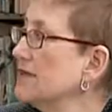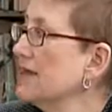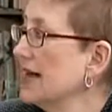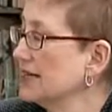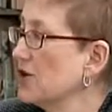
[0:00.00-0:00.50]

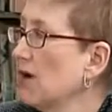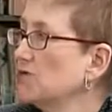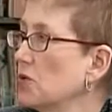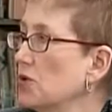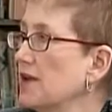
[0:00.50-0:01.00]
Yeah. So I
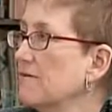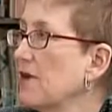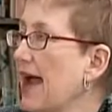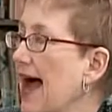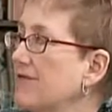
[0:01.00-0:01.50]
was wondering if
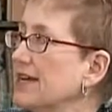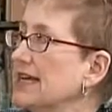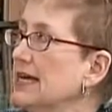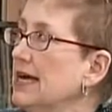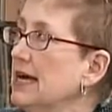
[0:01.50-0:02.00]

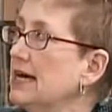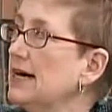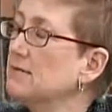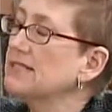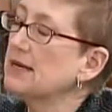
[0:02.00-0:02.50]
having
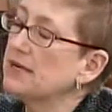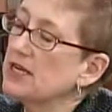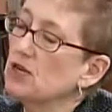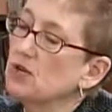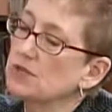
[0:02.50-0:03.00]

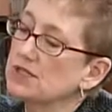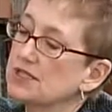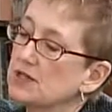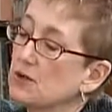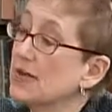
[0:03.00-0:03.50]
somebody who
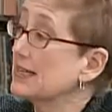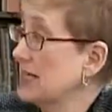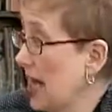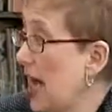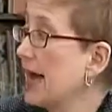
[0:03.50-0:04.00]
had
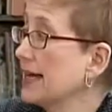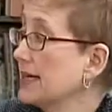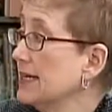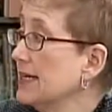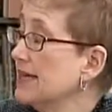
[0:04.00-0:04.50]

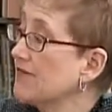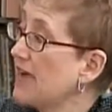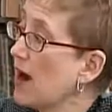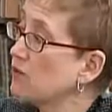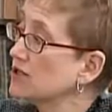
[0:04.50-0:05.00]
died, if
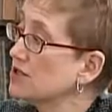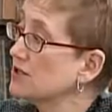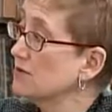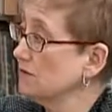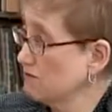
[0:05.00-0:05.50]
that
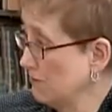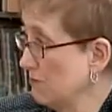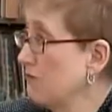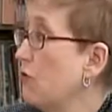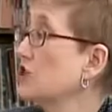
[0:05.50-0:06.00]
was
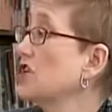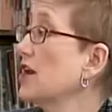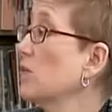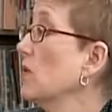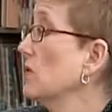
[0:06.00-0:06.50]

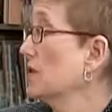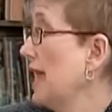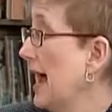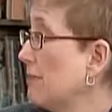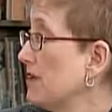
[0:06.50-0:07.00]
foreshadowing what could
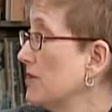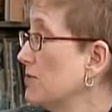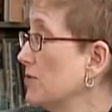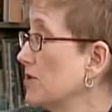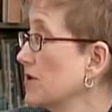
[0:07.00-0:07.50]
happen in the
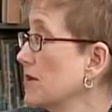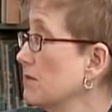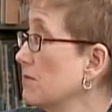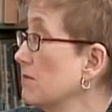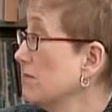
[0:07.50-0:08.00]
book
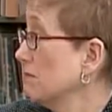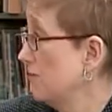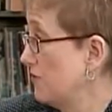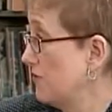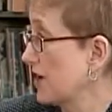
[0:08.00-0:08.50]

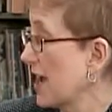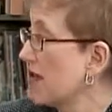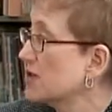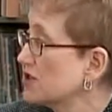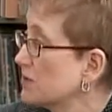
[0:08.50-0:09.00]
for the
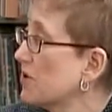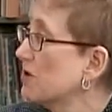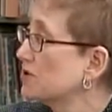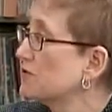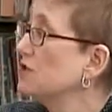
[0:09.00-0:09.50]
characters, but
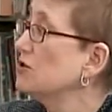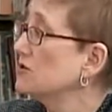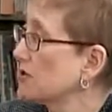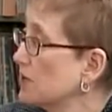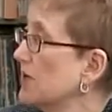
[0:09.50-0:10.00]
also for
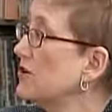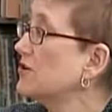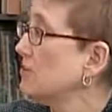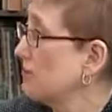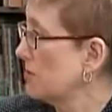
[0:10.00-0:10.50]
you as a reader
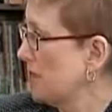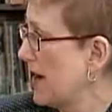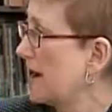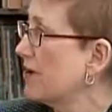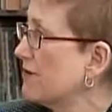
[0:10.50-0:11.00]
to be
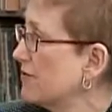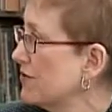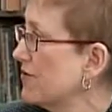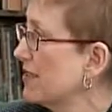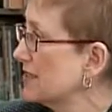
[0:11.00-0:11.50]
prepared
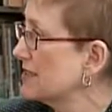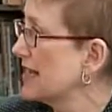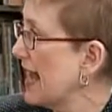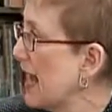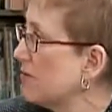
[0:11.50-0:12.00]
for things
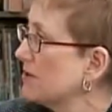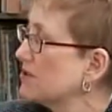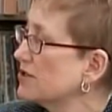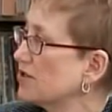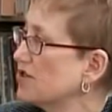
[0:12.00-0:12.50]
to
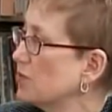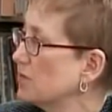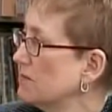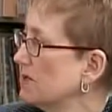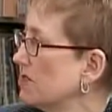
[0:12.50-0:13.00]
happen so that you
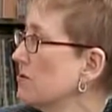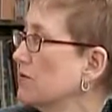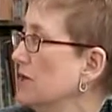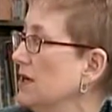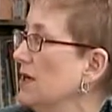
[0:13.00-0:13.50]
wouldn't be
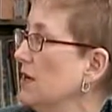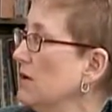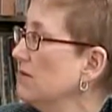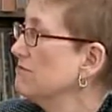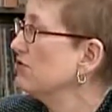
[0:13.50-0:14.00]
so
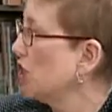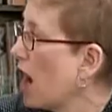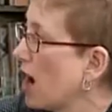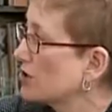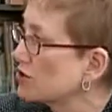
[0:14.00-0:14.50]

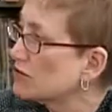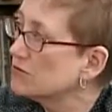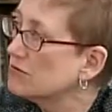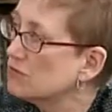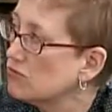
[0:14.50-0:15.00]
shocked or